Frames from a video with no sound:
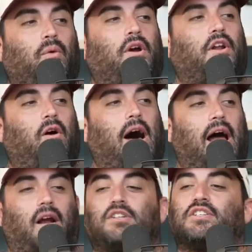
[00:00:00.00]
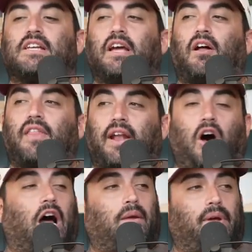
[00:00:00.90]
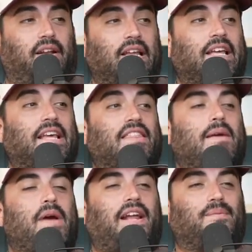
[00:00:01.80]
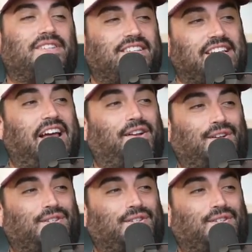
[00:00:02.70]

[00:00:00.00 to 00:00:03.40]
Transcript: we want you to go higher. Just get on that ottoman. They made him stand on